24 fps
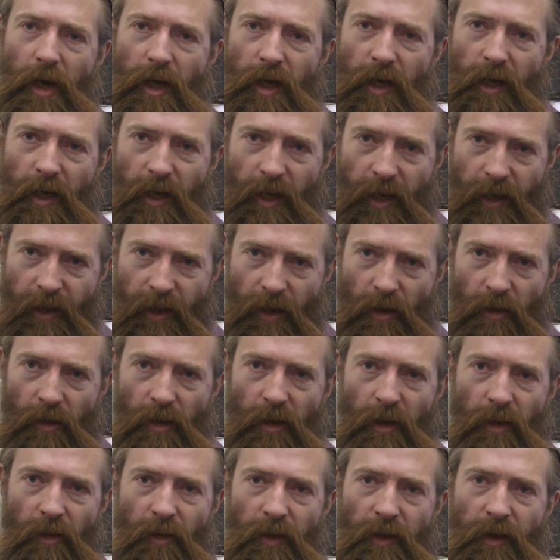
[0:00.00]
working here
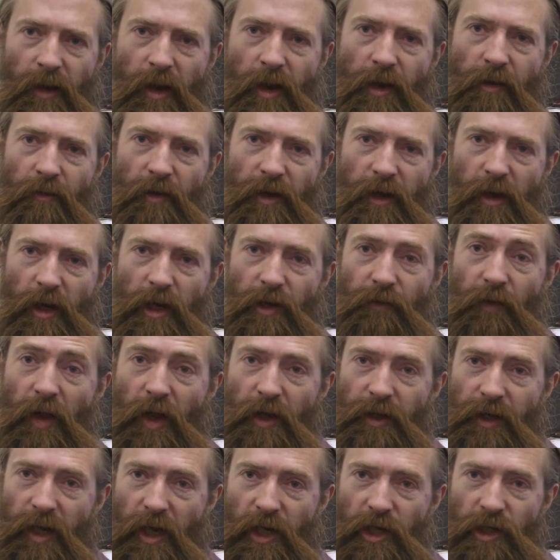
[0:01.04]
at the Sens Research
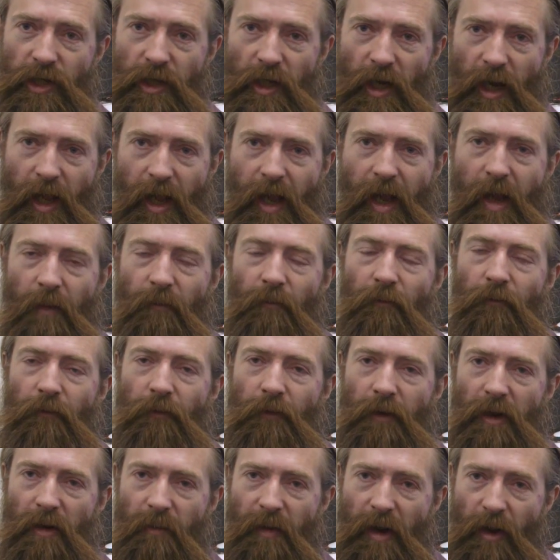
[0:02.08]
Foundation Lab
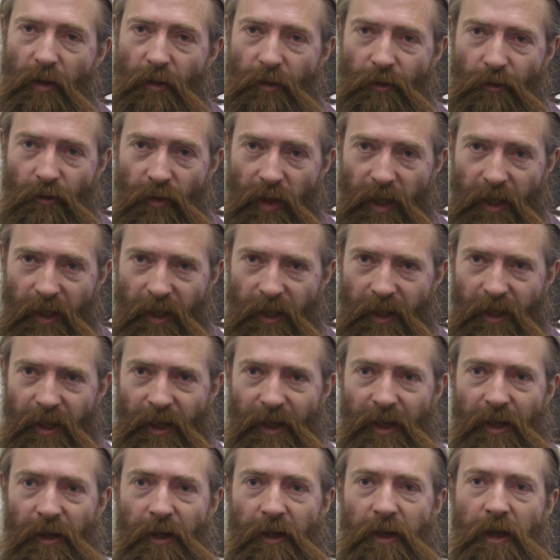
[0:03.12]
for about three
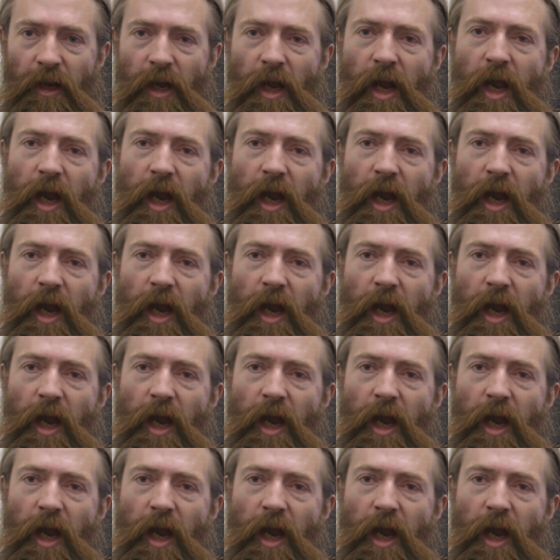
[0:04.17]
years.